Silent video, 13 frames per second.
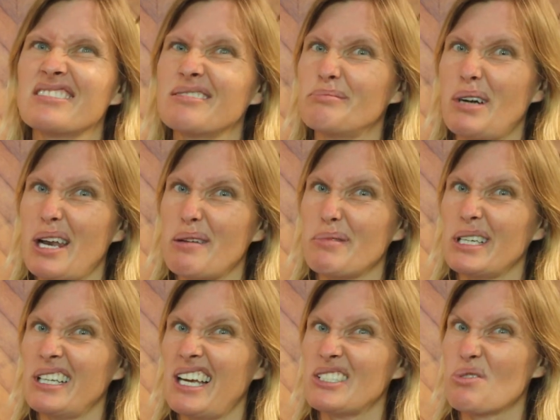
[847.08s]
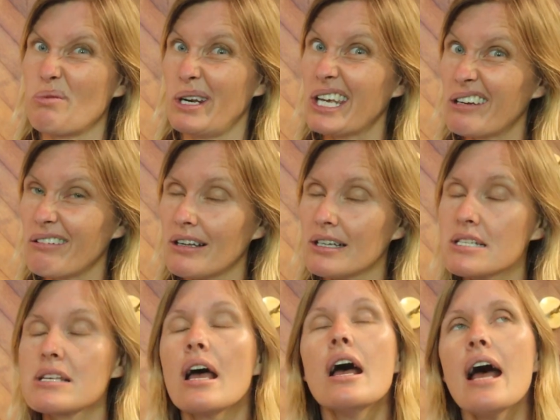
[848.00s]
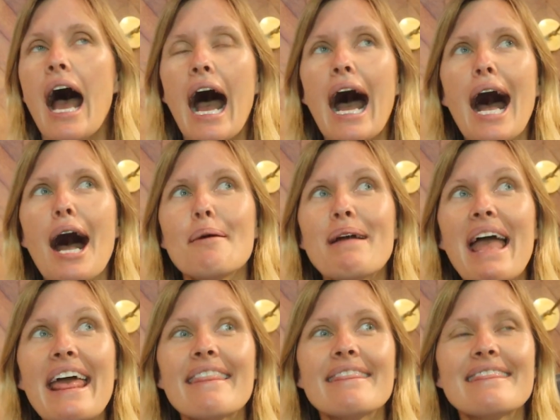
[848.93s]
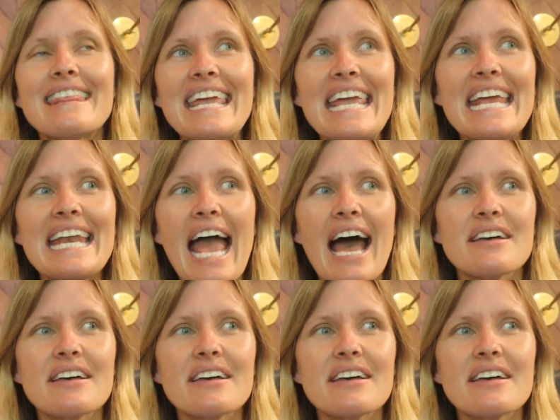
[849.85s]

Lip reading: might have been like $20. And then